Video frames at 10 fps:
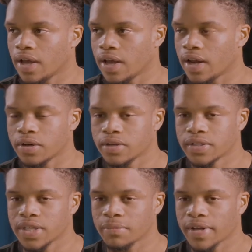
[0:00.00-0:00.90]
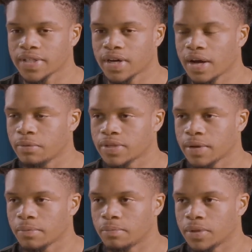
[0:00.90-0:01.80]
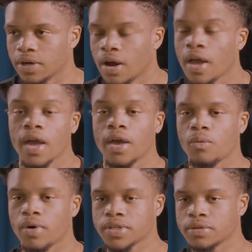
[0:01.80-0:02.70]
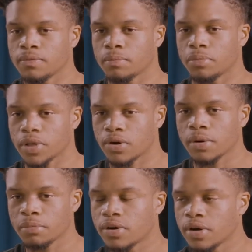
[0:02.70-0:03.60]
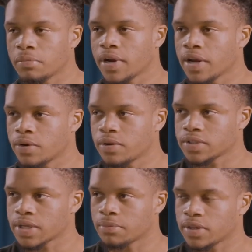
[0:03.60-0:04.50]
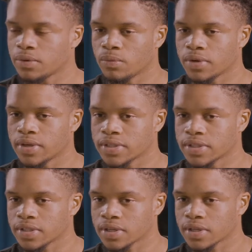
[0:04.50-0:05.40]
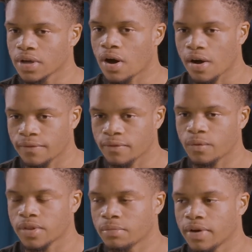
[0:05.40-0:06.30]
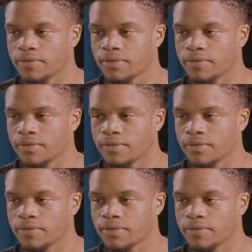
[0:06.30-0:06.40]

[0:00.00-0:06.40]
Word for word: and I couldn't see my time. It was like blur. It wasn't blurry, blurry, but I noticed something was off with my